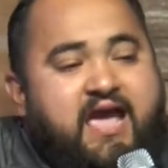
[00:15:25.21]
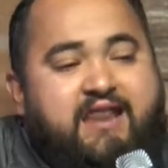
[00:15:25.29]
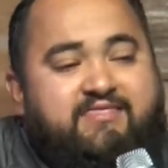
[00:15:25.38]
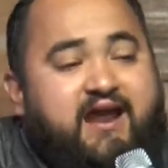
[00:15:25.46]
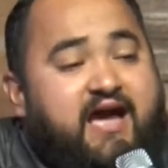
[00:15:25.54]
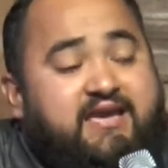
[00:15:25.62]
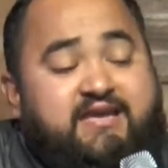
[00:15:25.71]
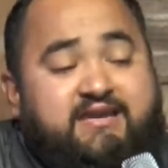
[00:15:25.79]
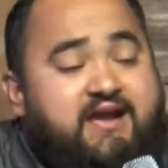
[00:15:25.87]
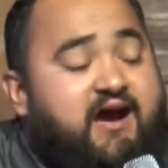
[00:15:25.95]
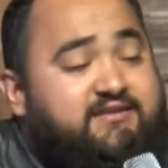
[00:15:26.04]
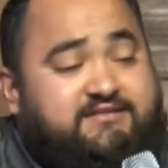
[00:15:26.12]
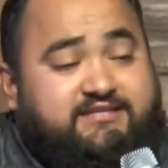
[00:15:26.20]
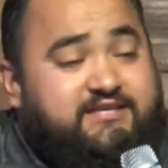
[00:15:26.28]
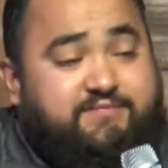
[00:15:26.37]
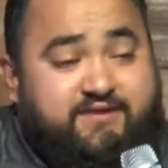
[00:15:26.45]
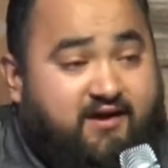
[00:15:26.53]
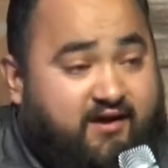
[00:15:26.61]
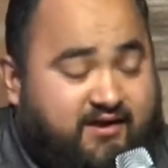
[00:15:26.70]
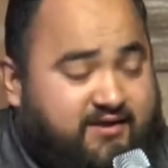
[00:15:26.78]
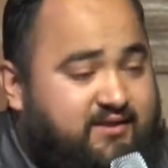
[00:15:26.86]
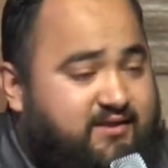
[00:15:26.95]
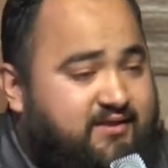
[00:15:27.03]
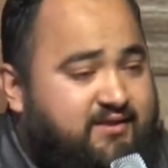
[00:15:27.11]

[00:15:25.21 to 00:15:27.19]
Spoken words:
and that I cannot see beyond.